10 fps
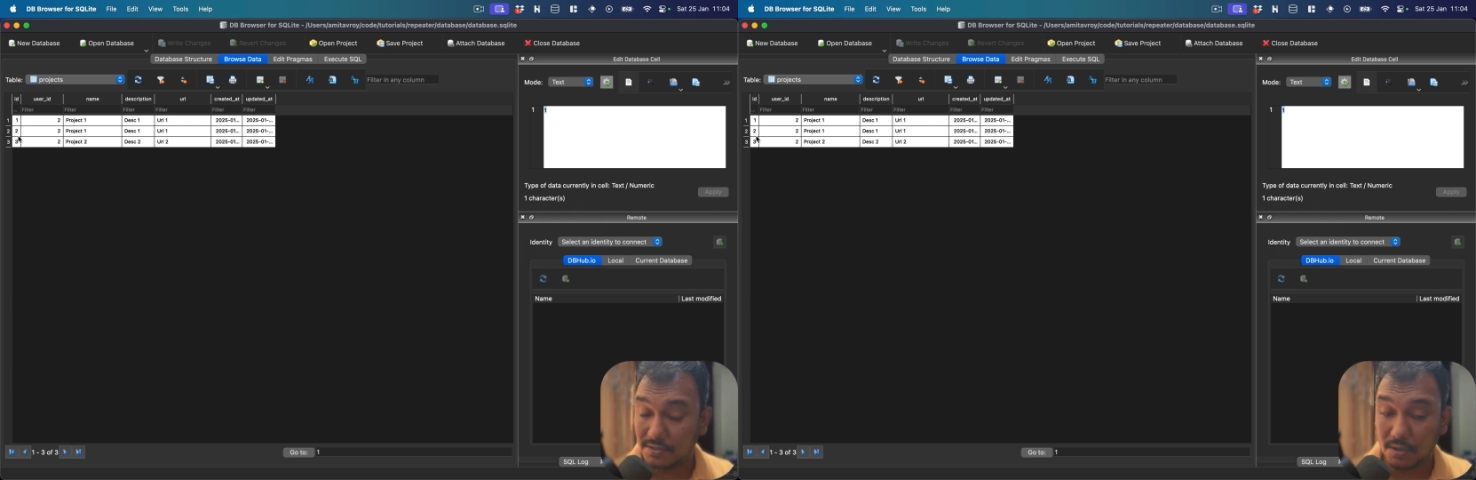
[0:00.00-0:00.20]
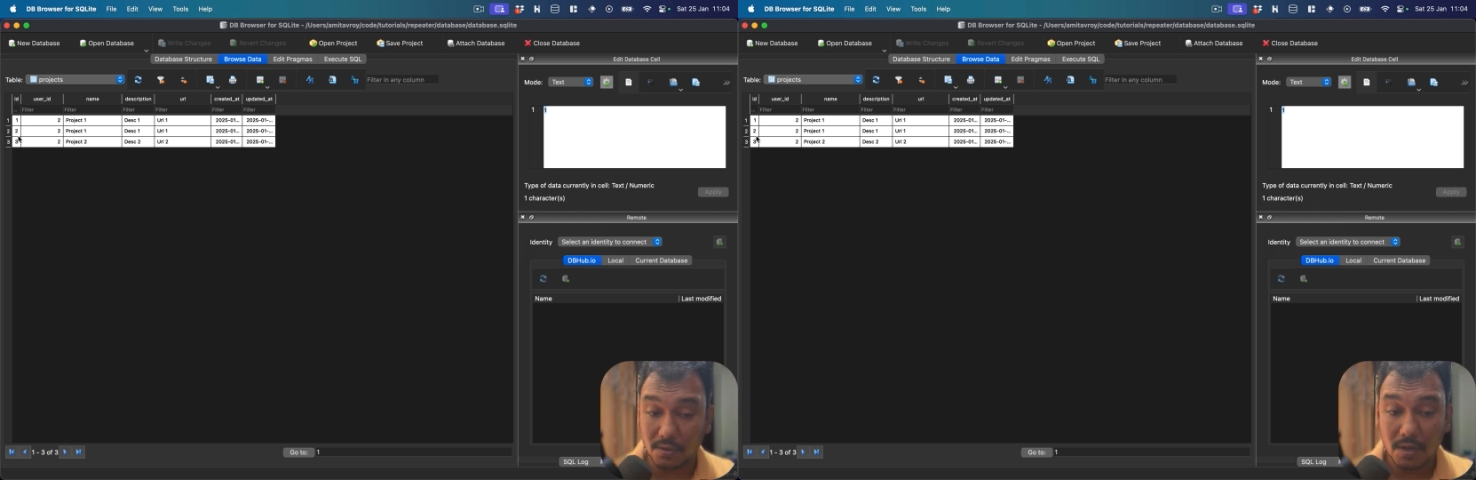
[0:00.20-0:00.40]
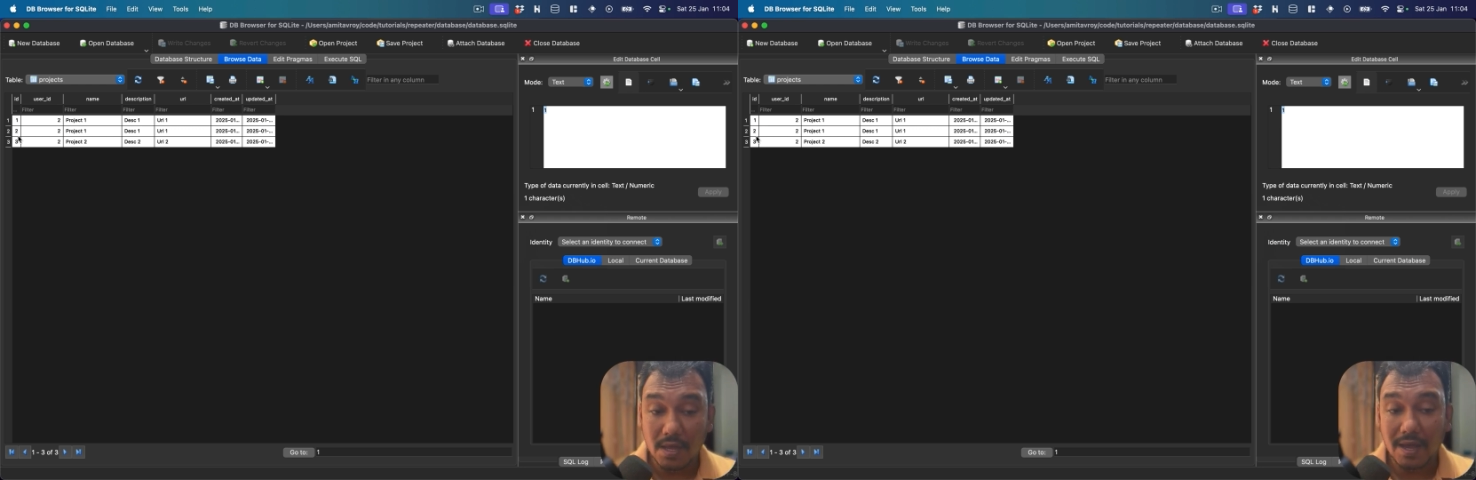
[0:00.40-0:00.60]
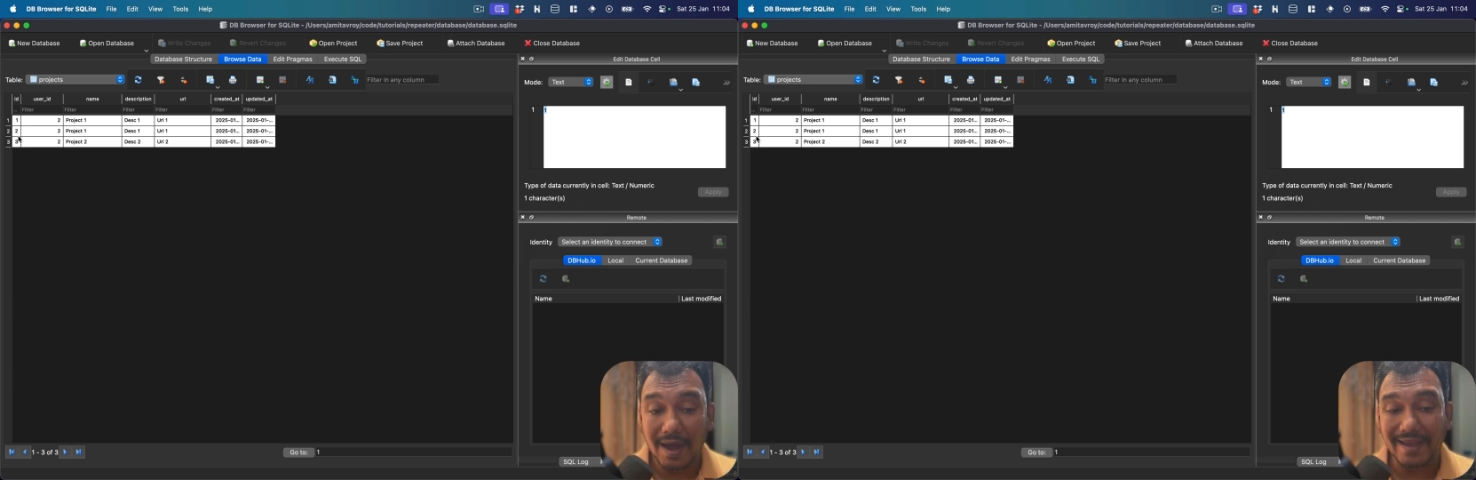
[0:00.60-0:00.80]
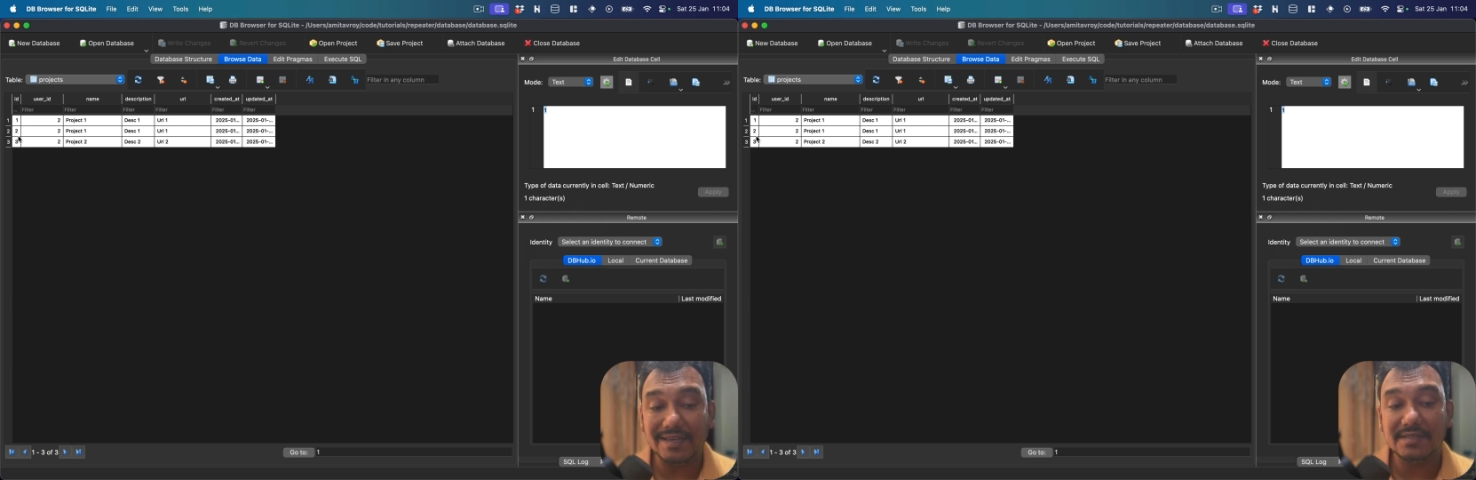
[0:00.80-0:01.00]
So
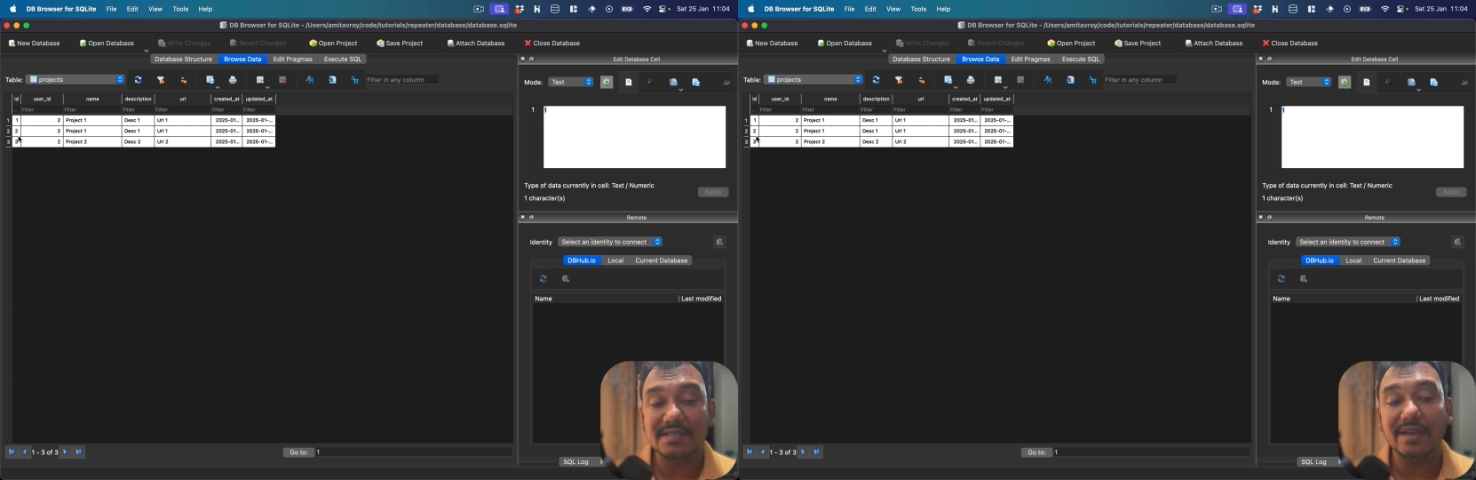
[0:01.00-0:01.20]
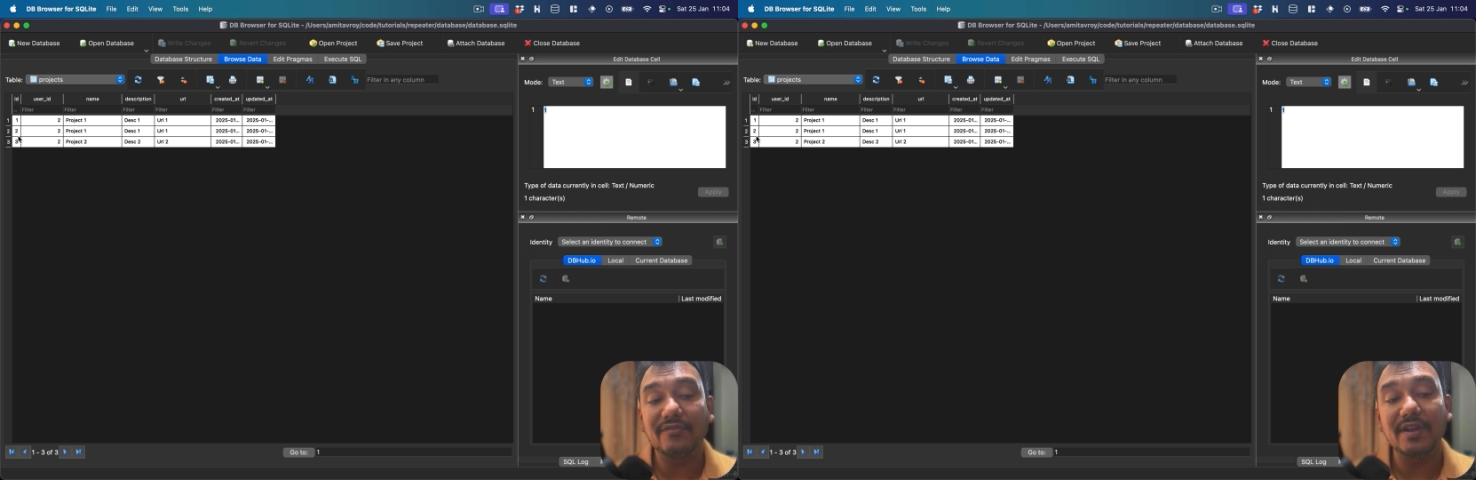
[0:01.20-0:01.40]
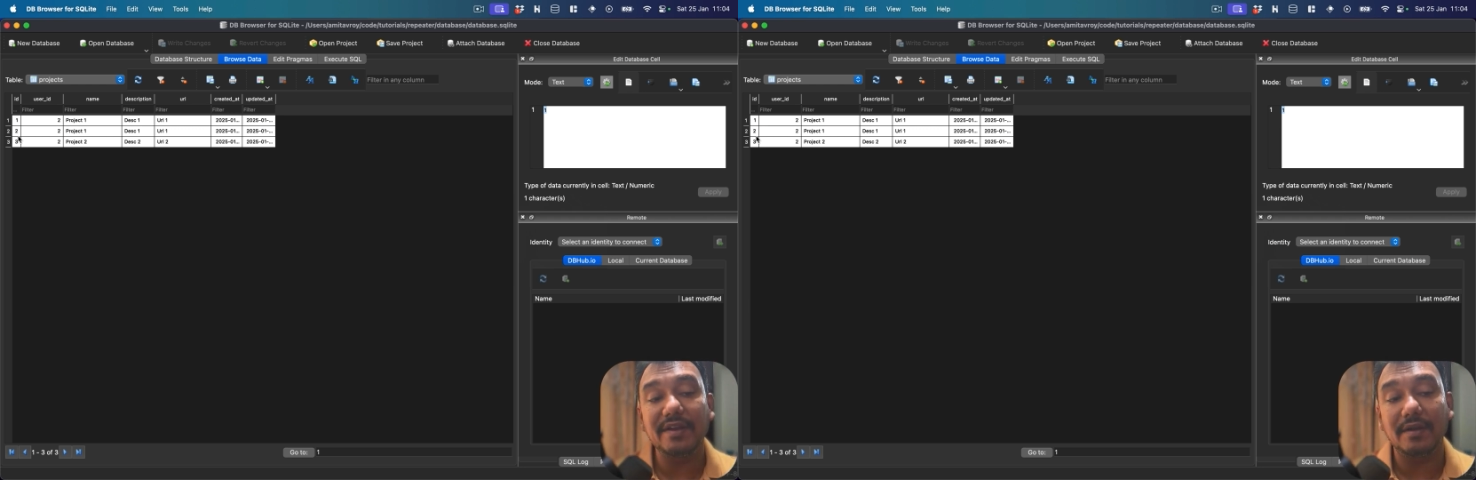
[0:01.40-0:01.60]
I can safely